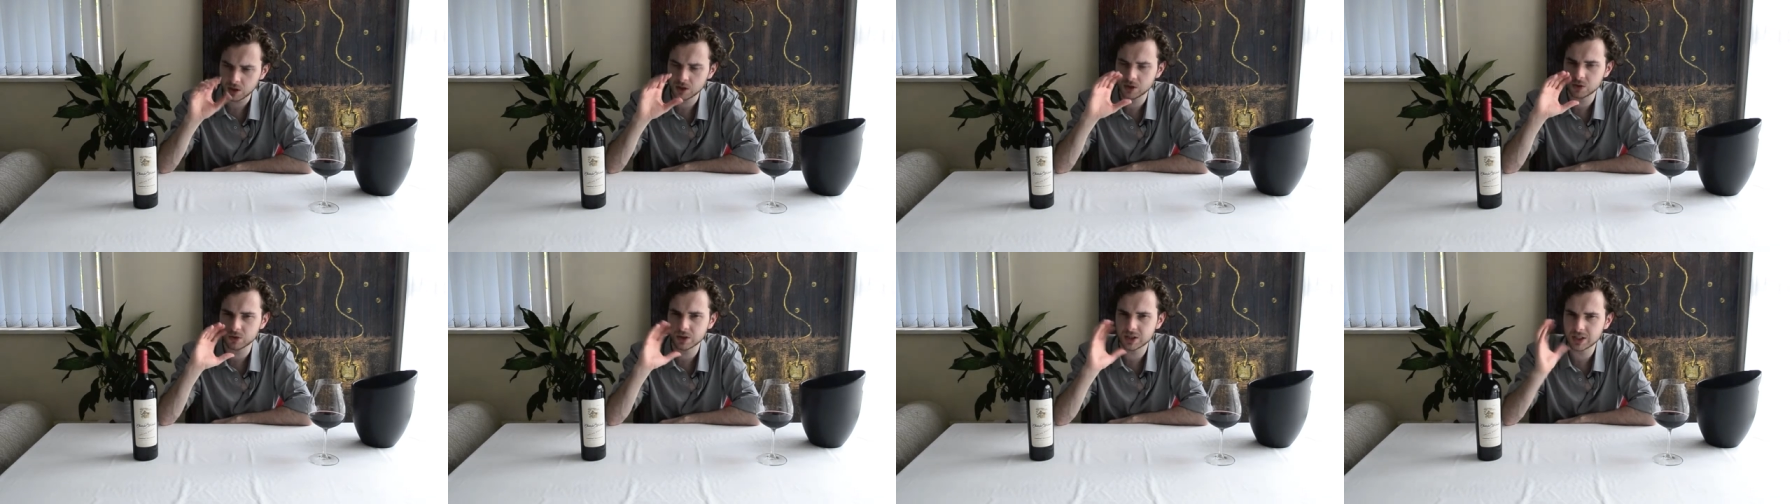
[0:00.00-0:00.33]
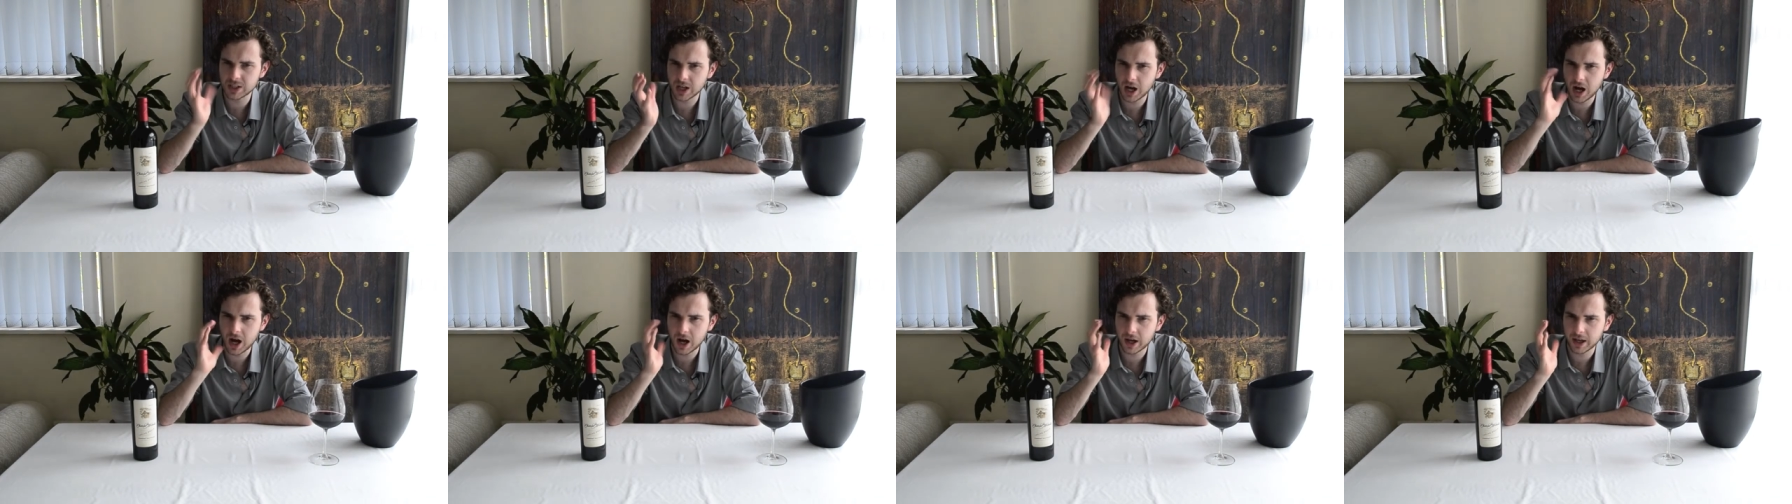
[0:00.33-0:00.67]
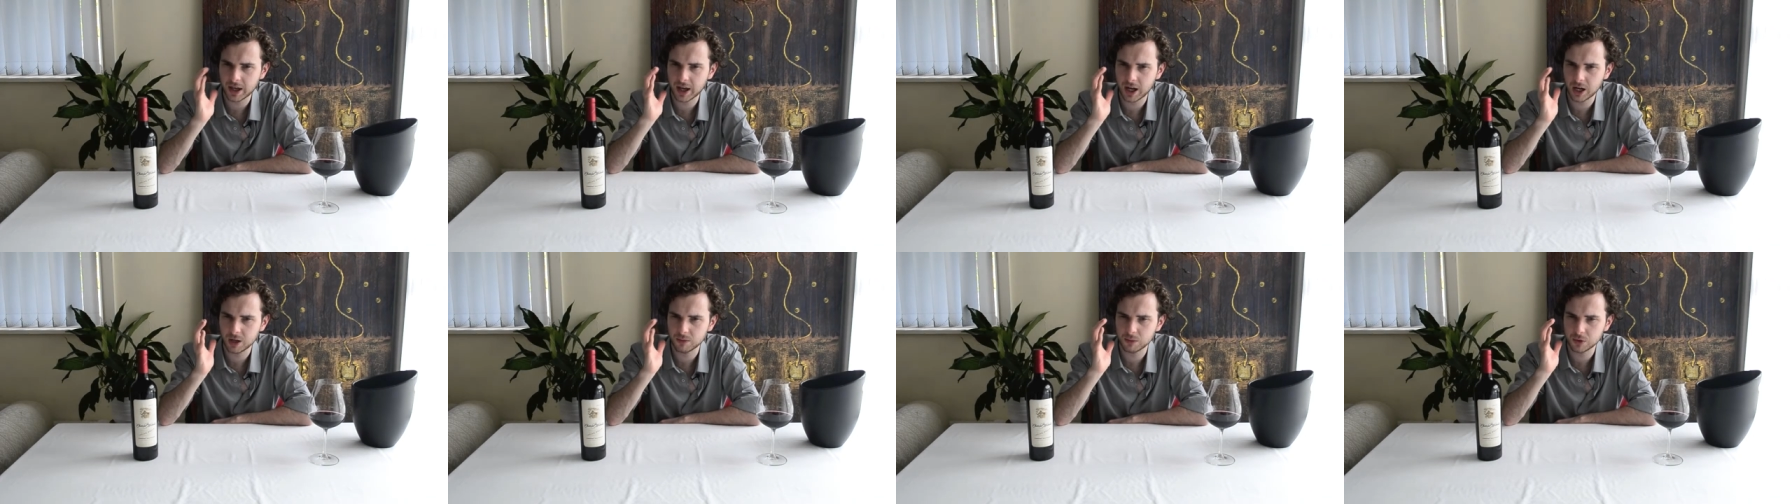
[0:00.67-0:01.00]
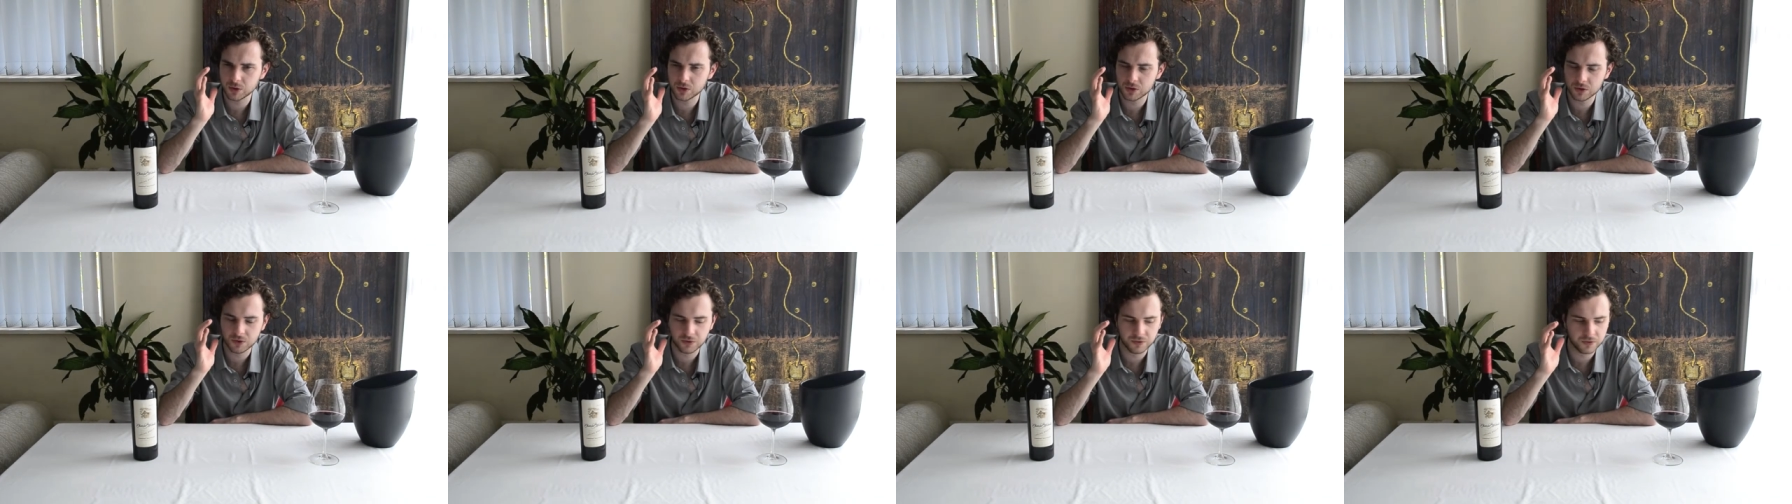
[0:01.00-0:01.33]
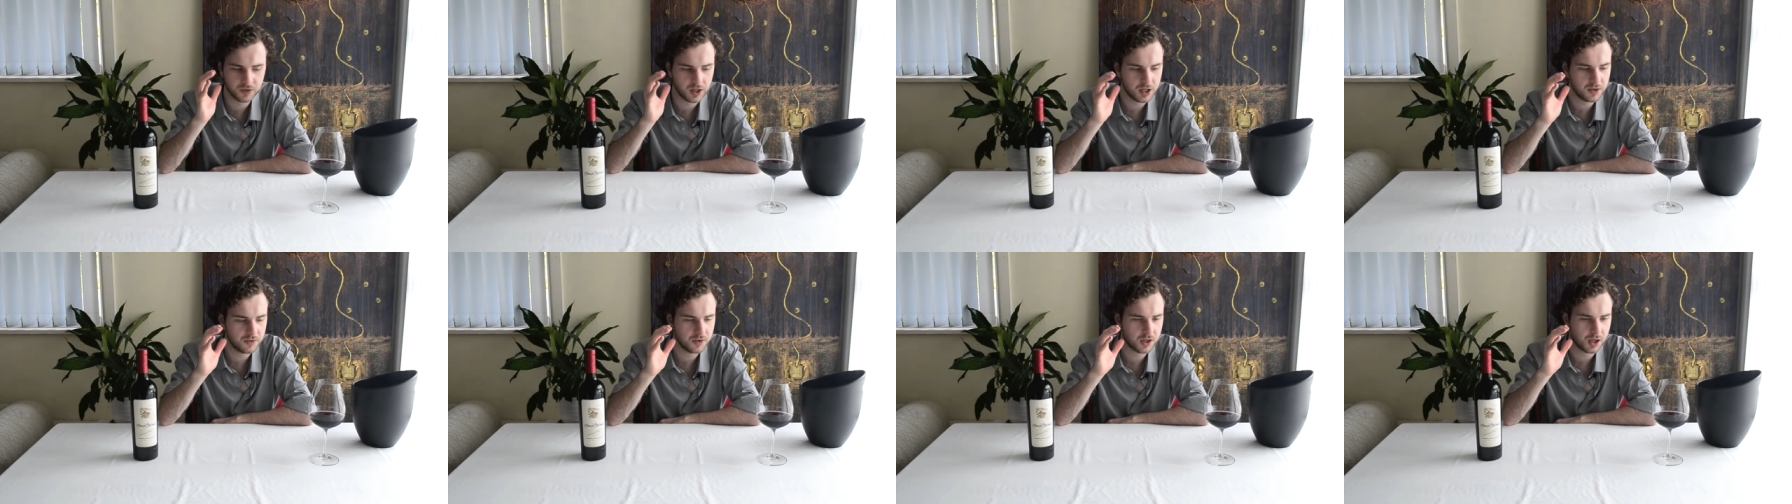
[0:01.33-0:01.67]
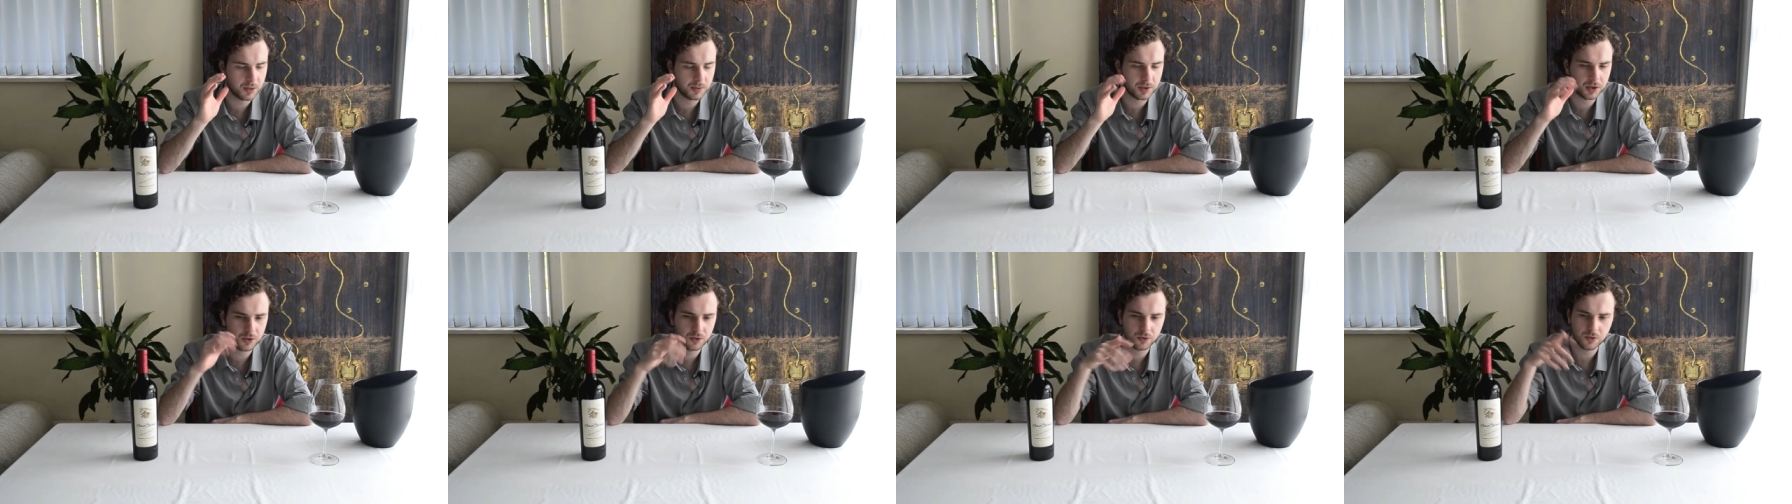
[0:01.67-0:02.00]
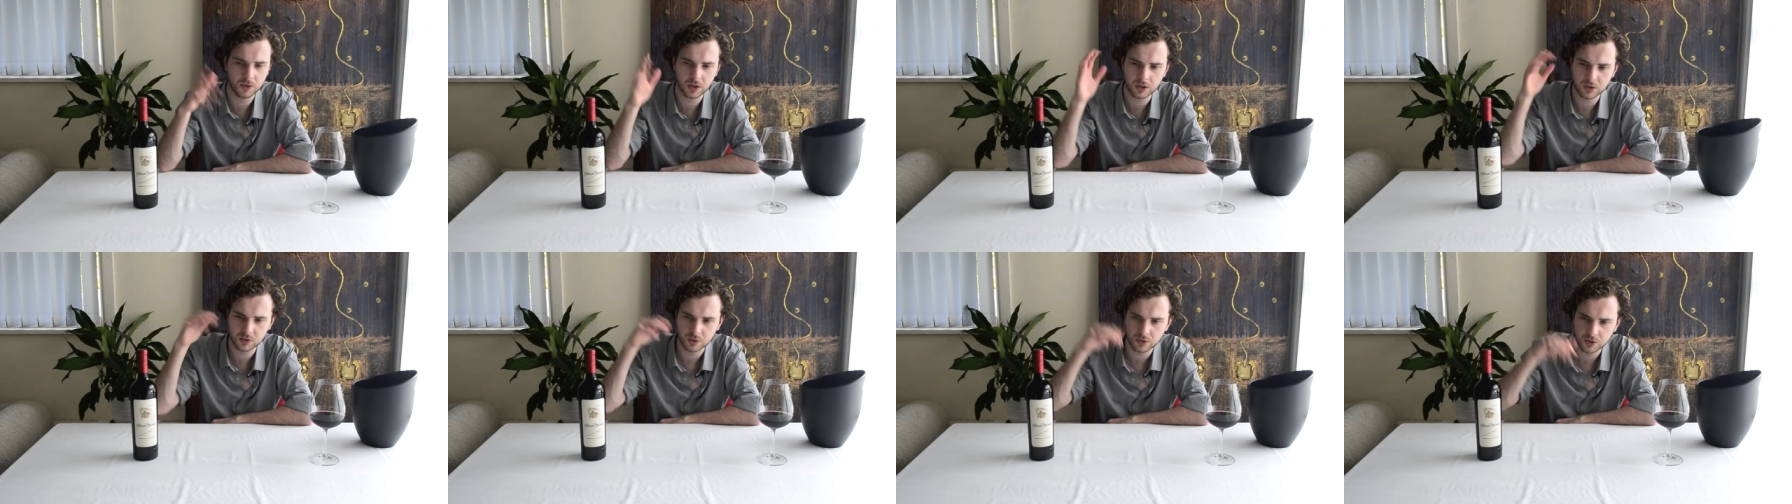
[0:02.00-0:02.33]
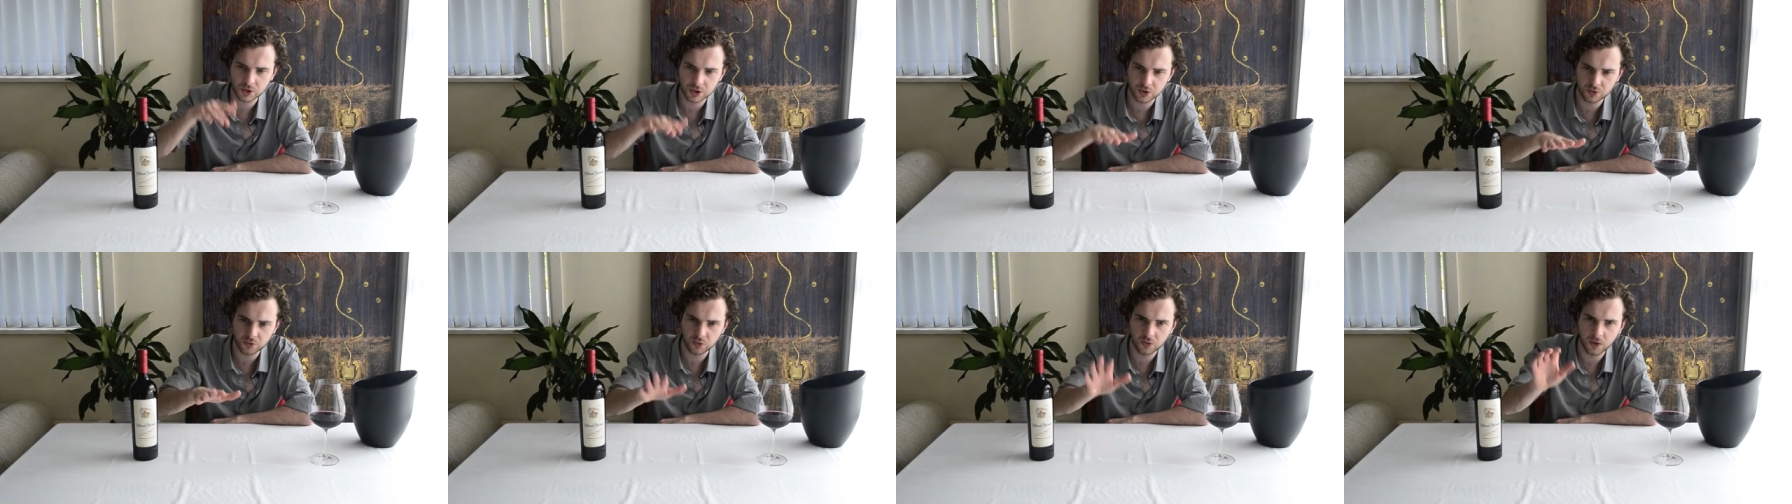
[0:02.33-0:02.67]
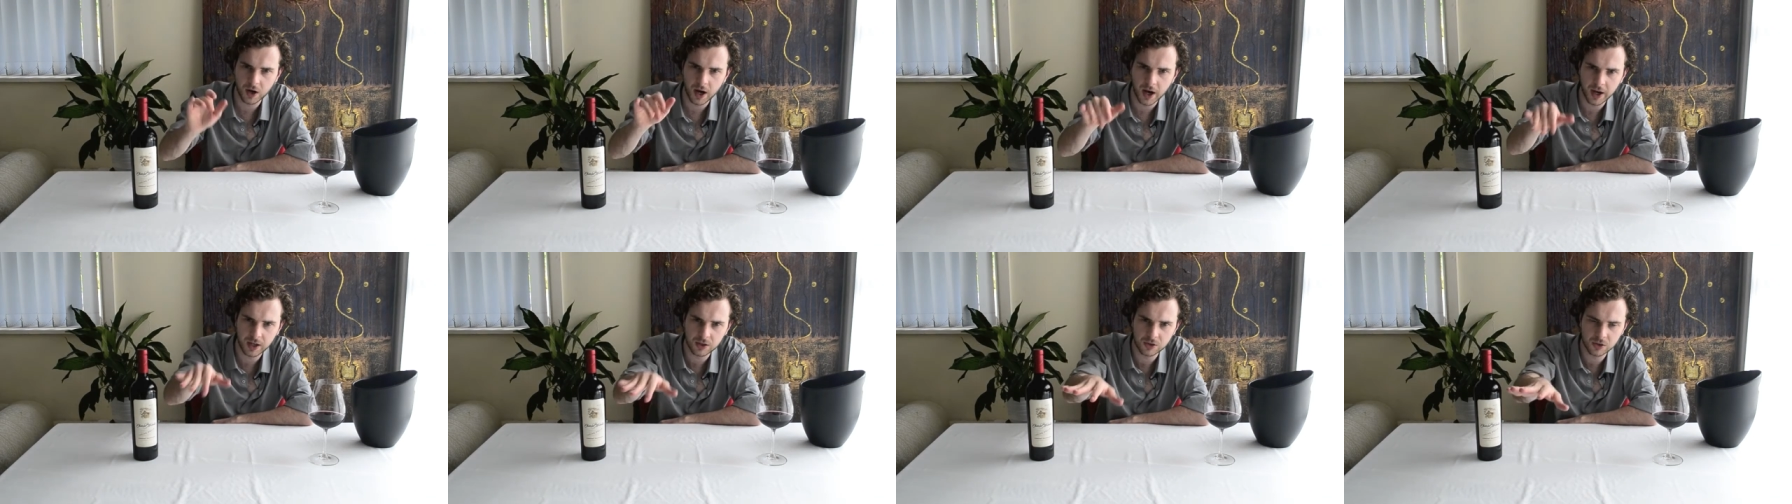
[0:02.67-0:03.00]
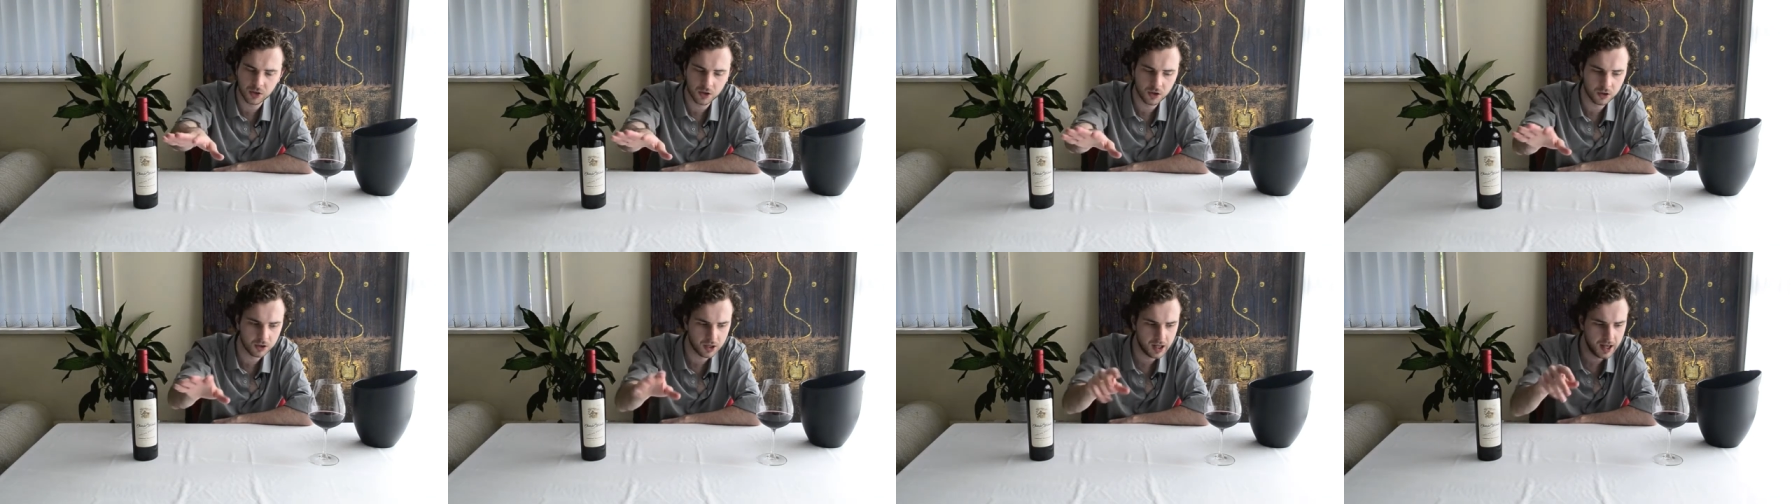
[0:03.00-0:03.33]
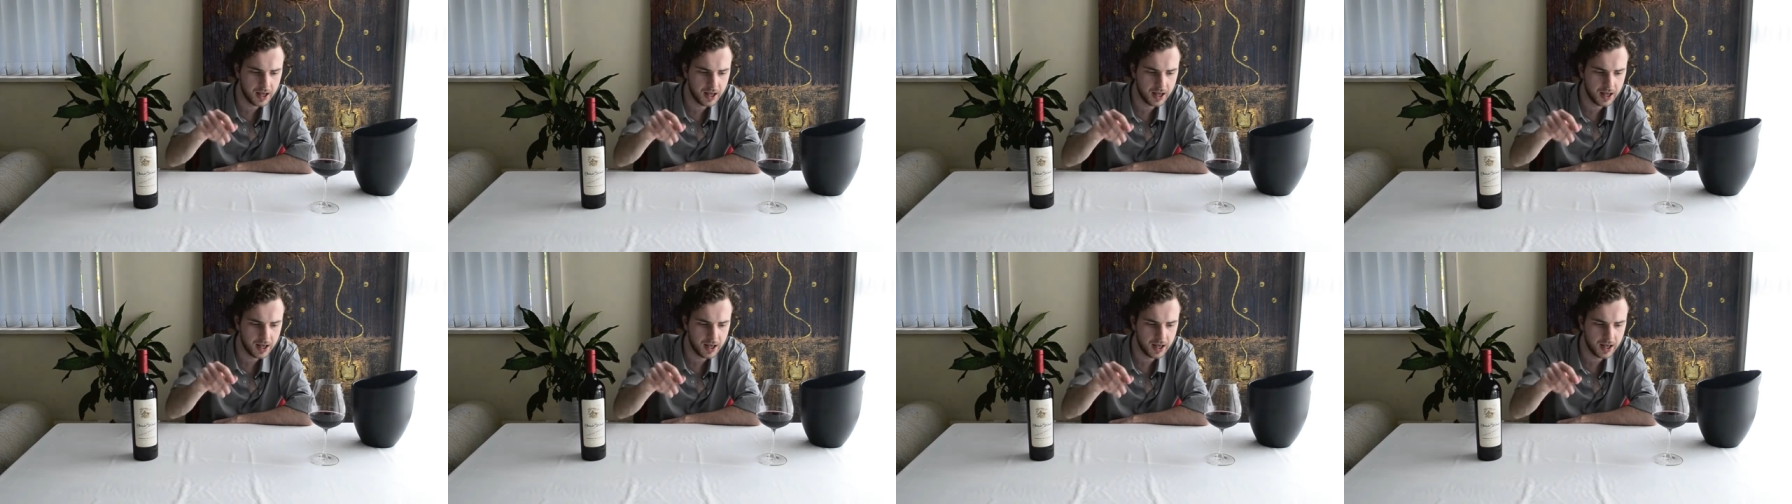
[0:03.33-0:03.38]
sort of dark caramel sort of flavor coming through that sort of just rides on.